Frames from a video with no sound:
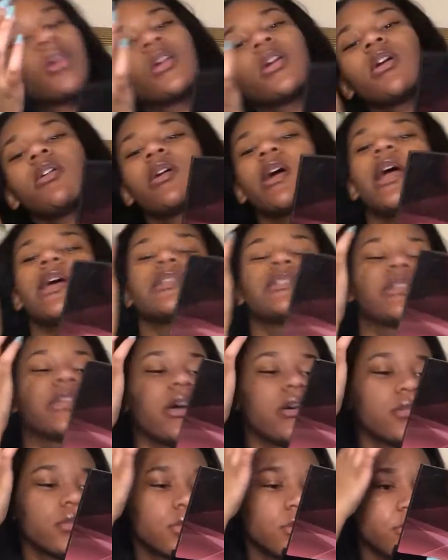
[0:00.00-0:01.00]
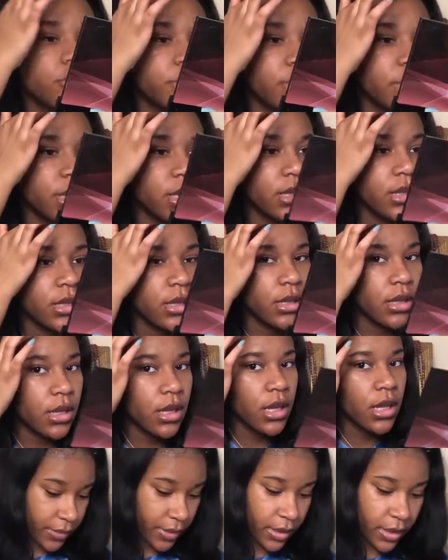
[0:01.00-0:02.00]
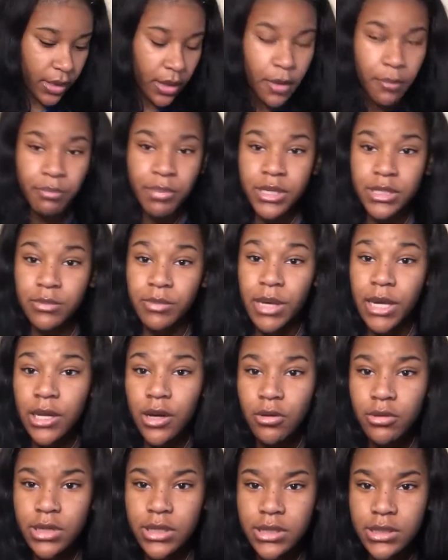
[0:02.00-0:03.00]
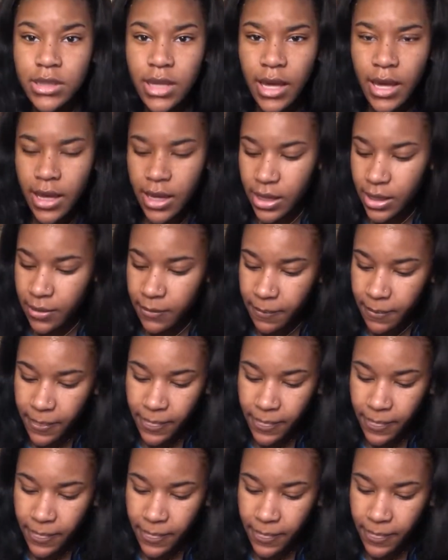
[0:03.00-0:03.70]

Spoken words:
go crazy, go stupid. Put some heat on this thing.